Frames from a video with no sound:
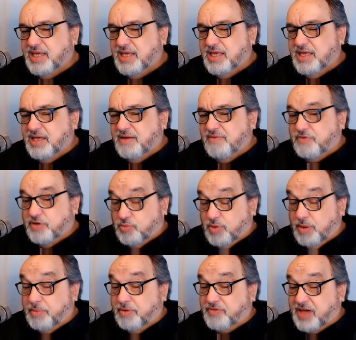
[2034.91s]
For the women
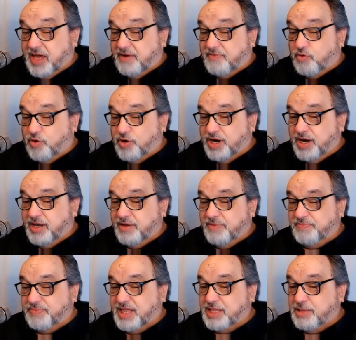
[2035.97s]
of California
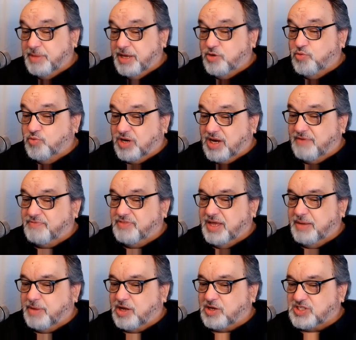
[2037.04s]
and the men who love them,
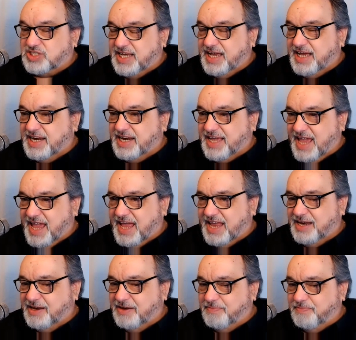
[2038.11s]
I'll say it
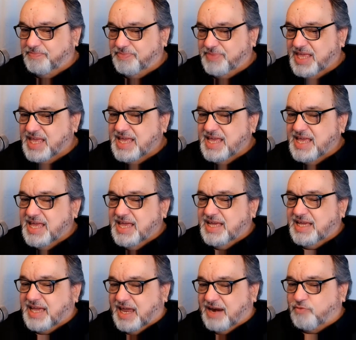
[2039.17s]
again
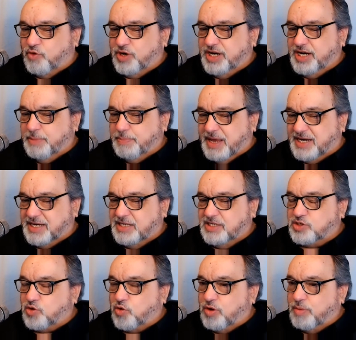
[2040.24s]
California independence
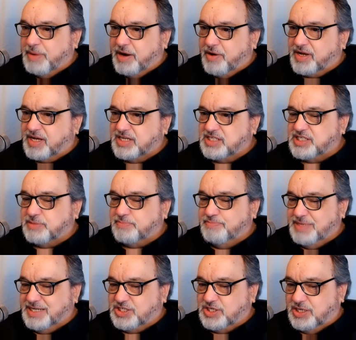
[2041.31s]
or American
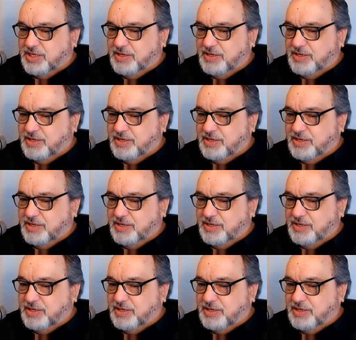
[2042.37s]
submission.